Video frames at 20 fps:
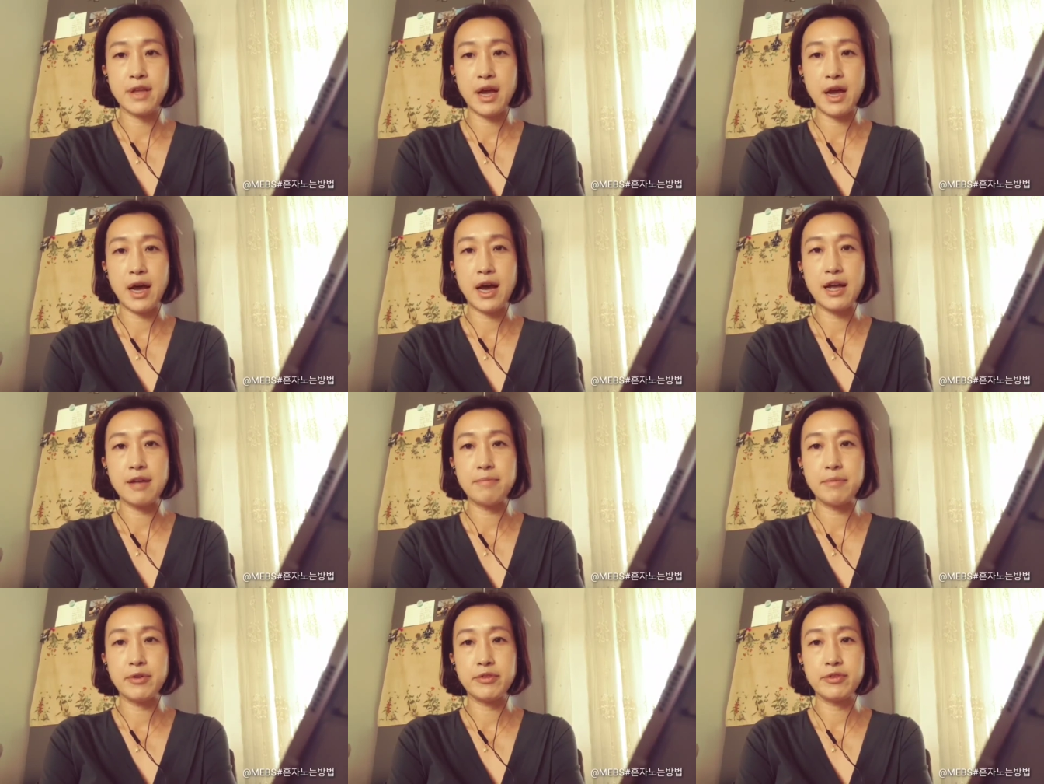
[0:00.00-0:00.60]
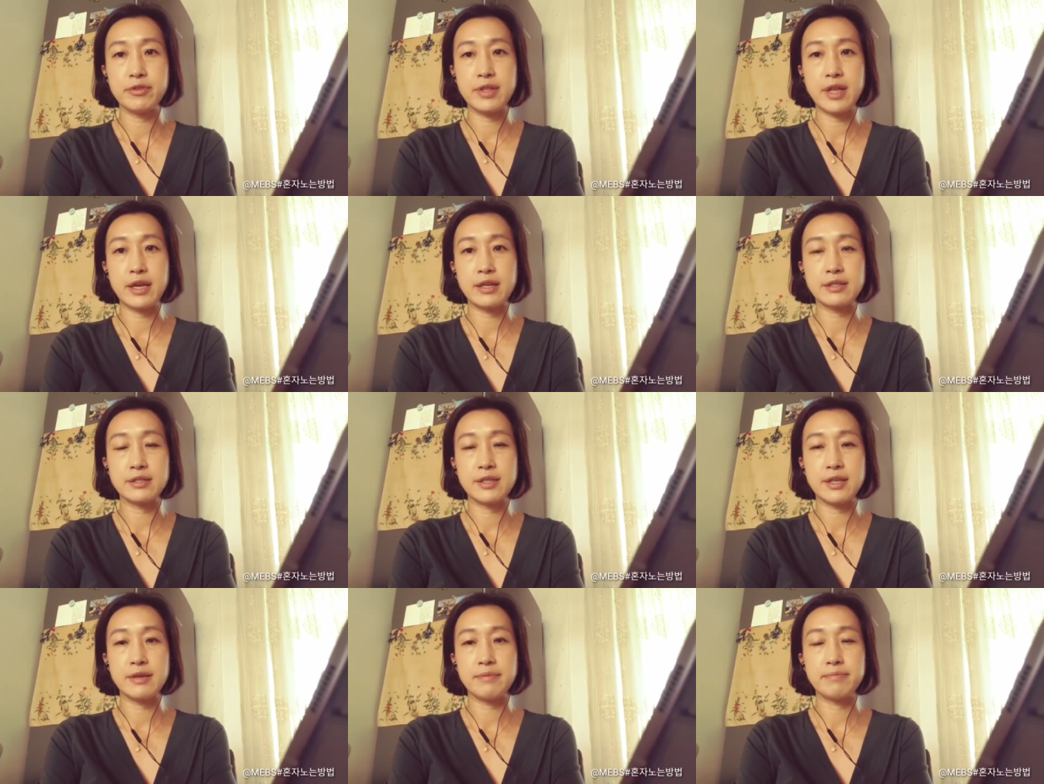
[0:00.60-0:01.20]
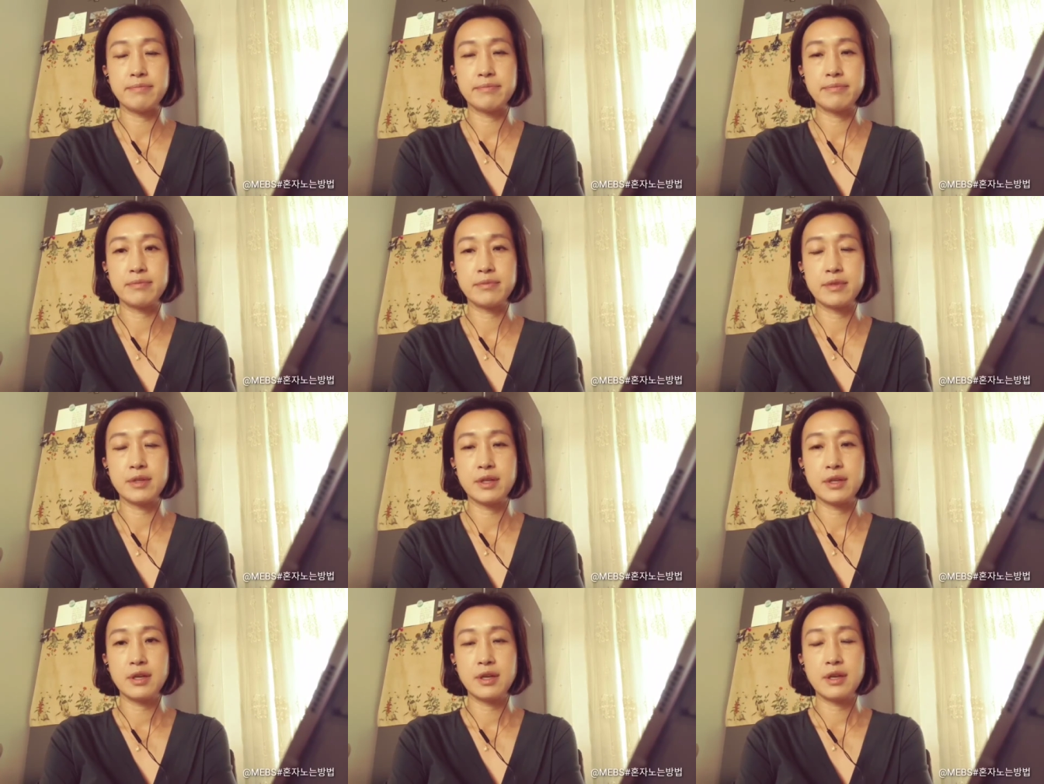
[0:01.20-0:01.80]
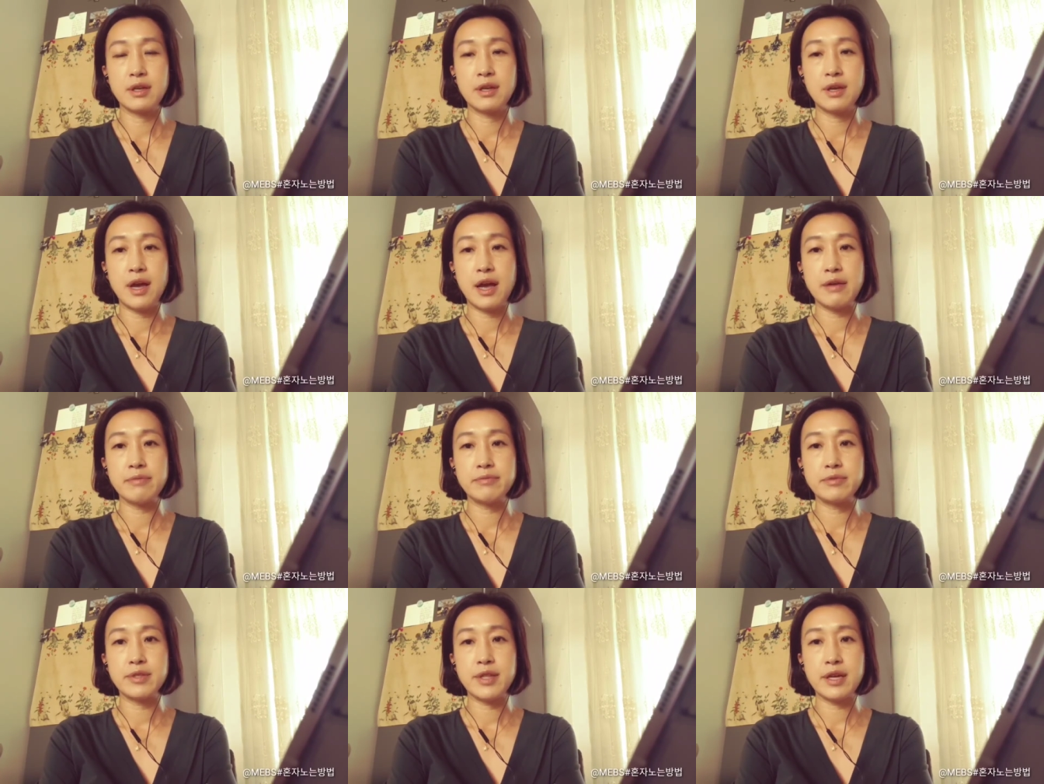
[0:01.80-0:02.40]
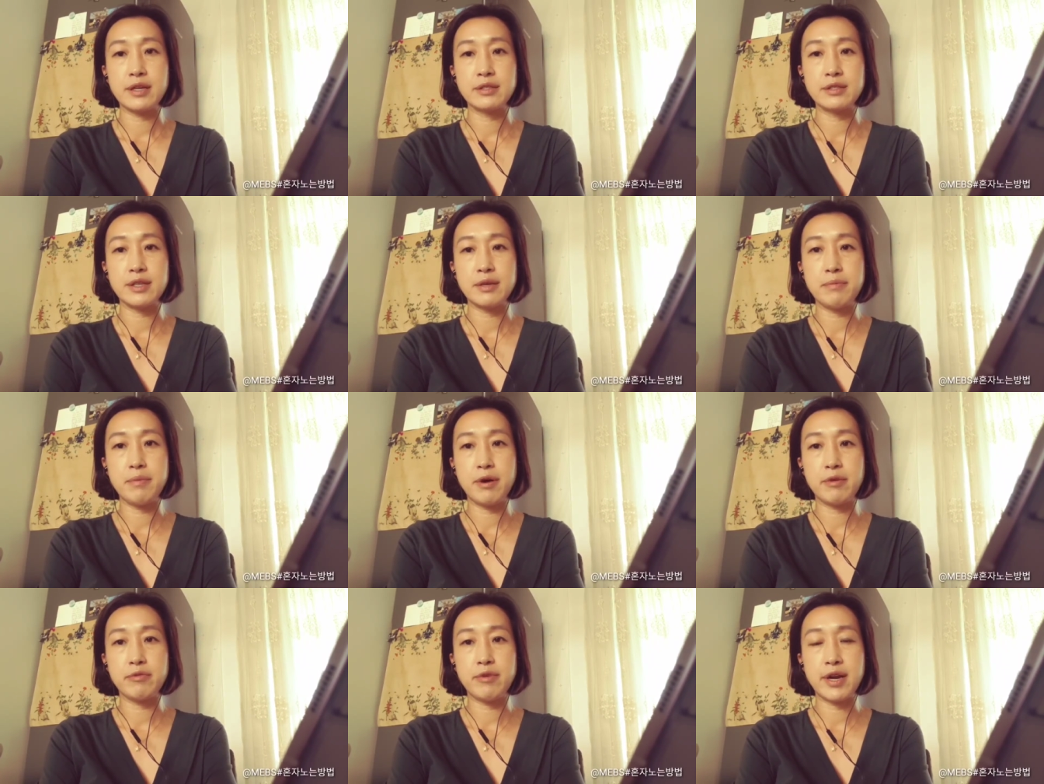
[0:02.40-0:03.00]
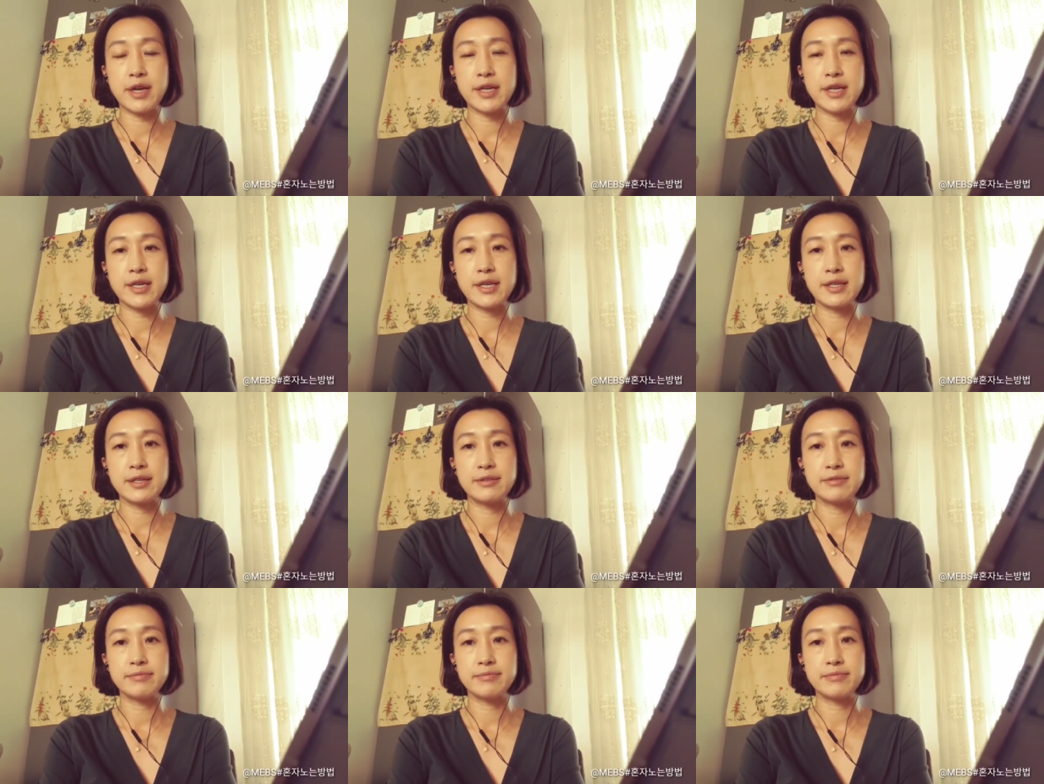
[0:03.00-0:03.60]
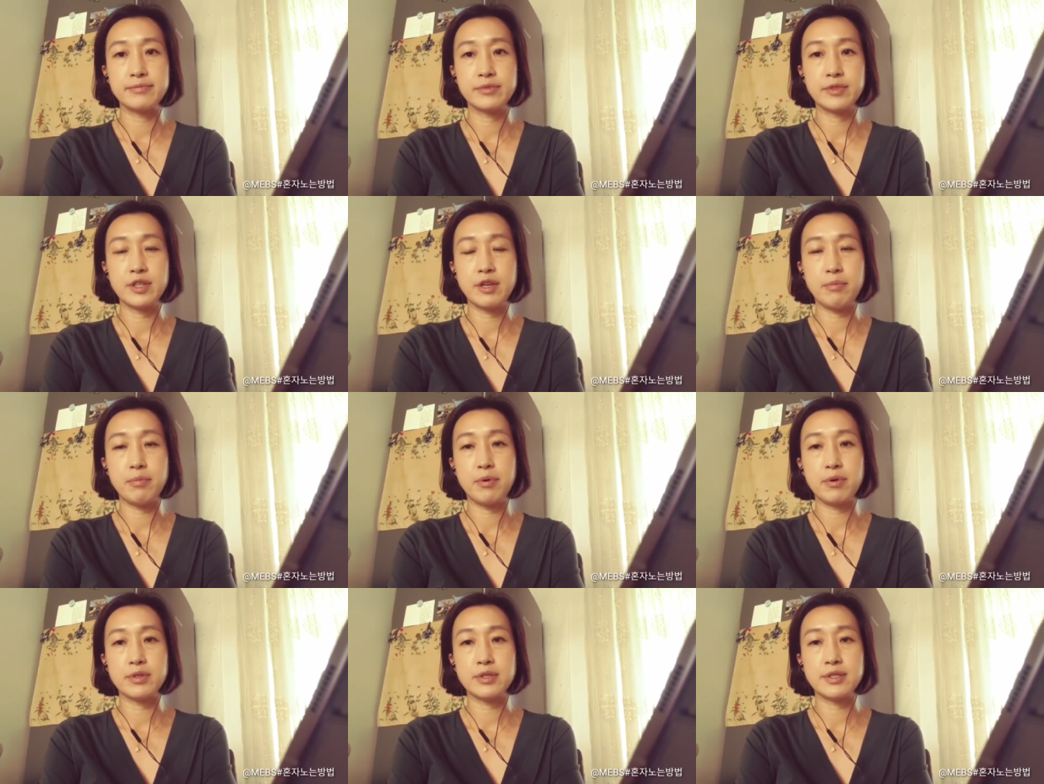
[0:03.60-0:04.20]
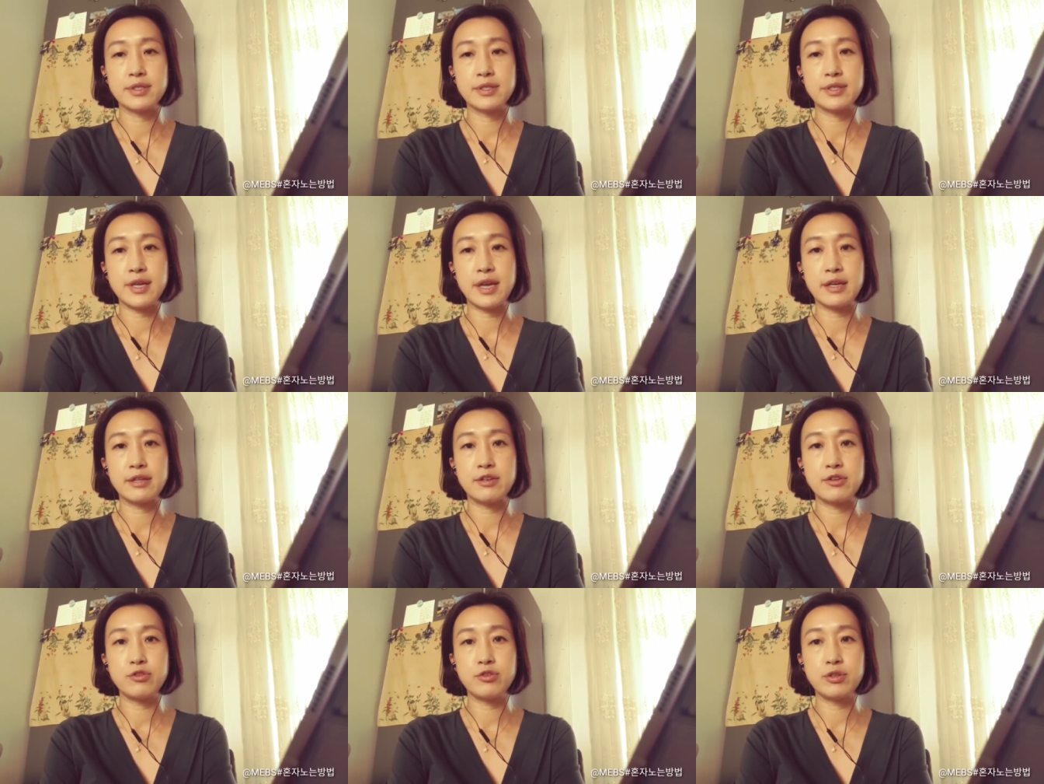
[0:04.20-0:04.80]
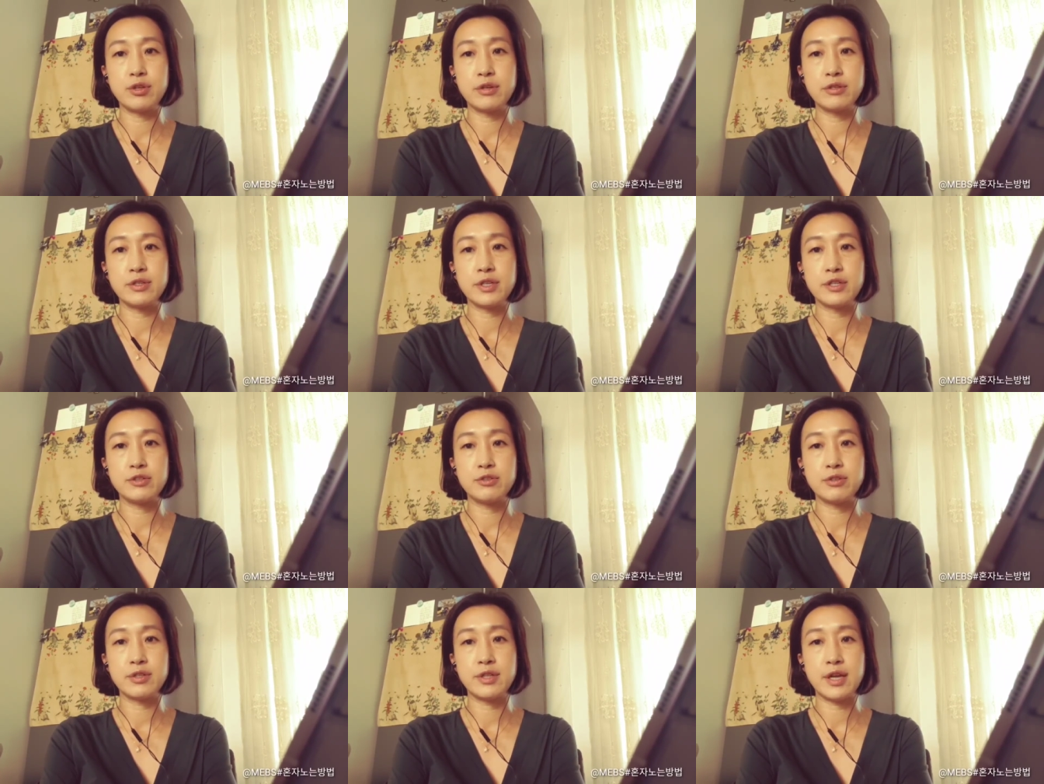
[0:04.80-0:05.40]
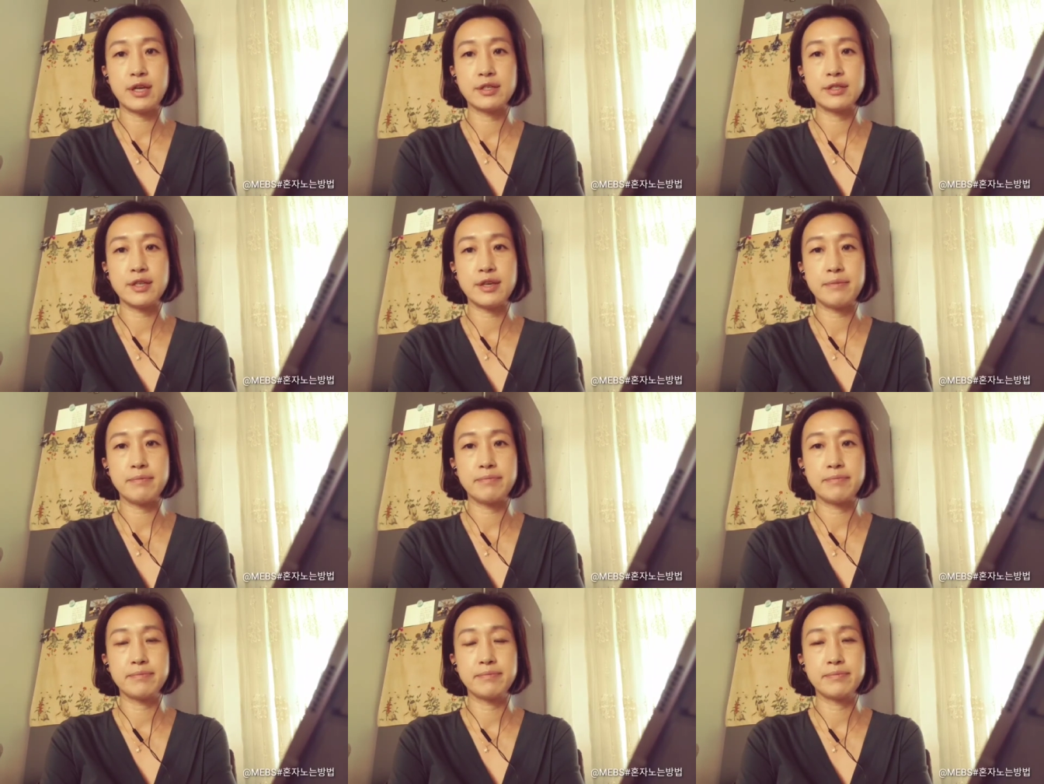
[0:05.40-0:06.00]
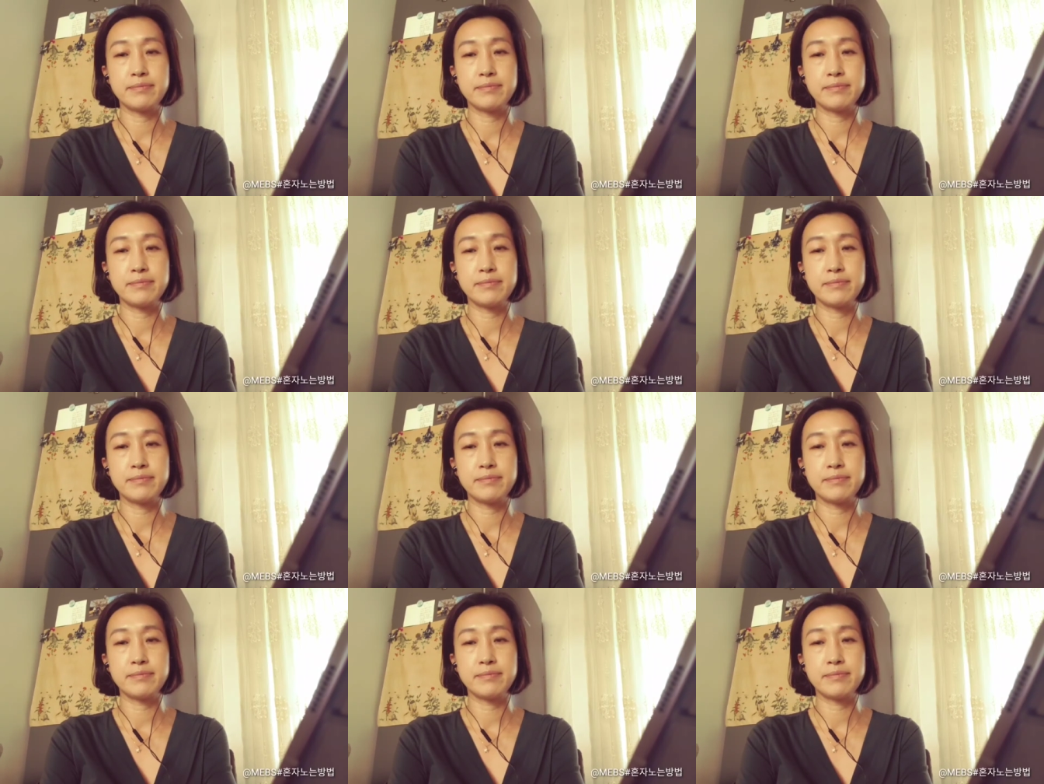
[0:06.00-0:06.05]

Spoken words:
I must thank him. I'm thanked him already, the boy said. You don't need to thank him.